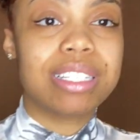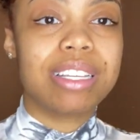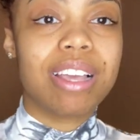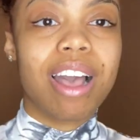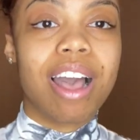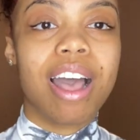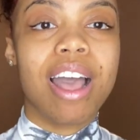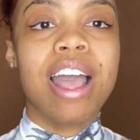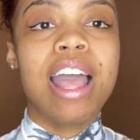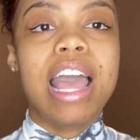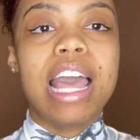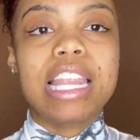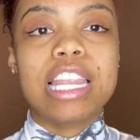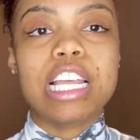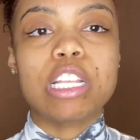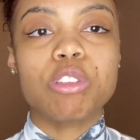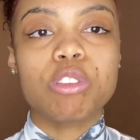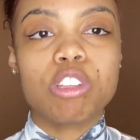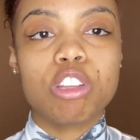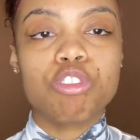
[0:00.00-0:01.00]
y'all,
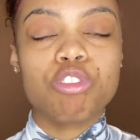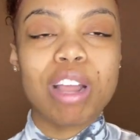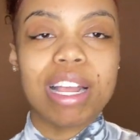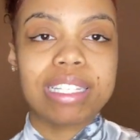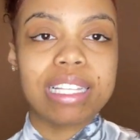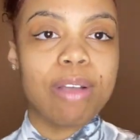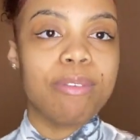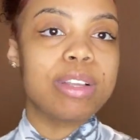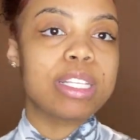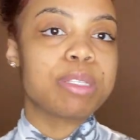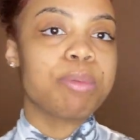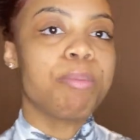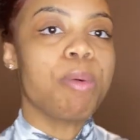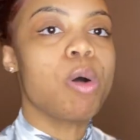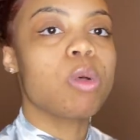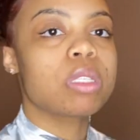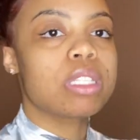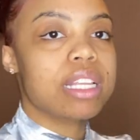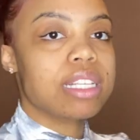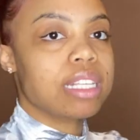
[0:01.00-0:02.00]
this was a dress I was
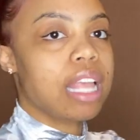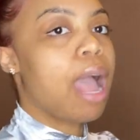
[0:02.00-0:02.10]
most excited.